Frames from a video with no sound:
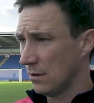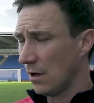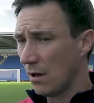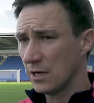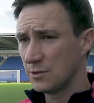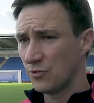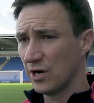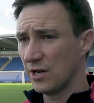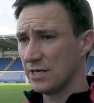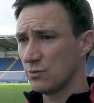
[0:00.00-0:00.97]
Oh, it's
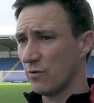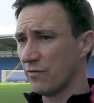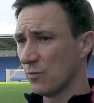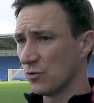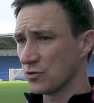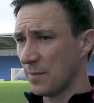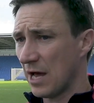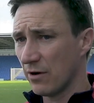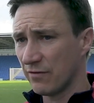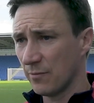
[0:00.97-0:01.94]
brilliant. It's what football's
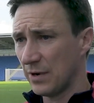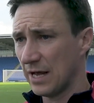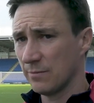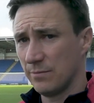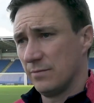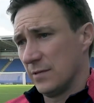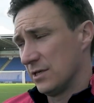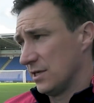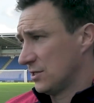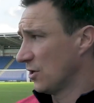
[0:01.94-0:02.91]
about. If I'm blank,
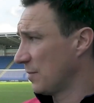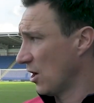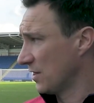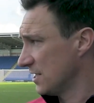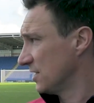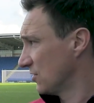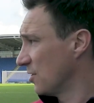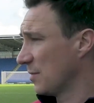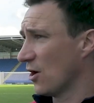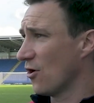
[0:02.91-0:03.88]
this is going
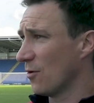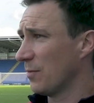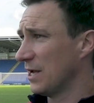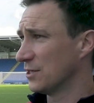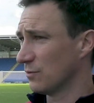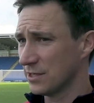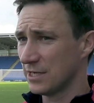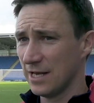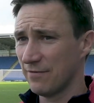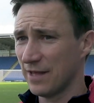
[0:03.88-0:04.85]
to be a hard place. Once
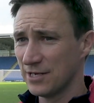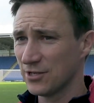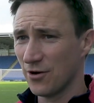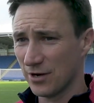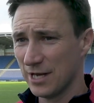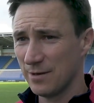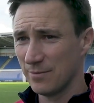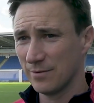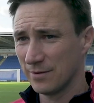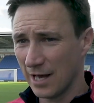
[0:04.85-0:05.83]
they, if they start keep
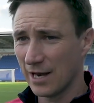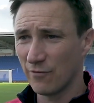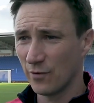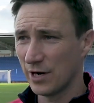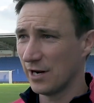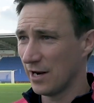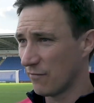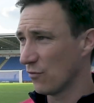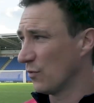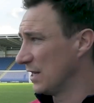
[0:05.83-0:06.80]
get another win and
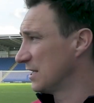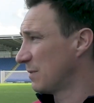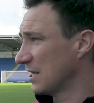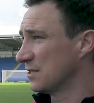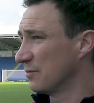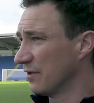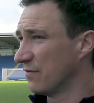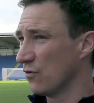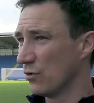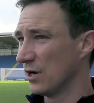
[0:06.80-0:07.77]
another win, this place will be
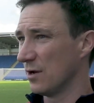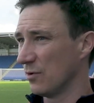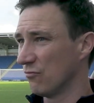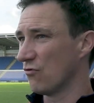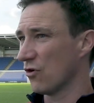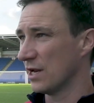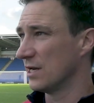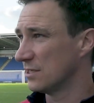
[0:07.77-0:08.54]
full and it'll be rocking.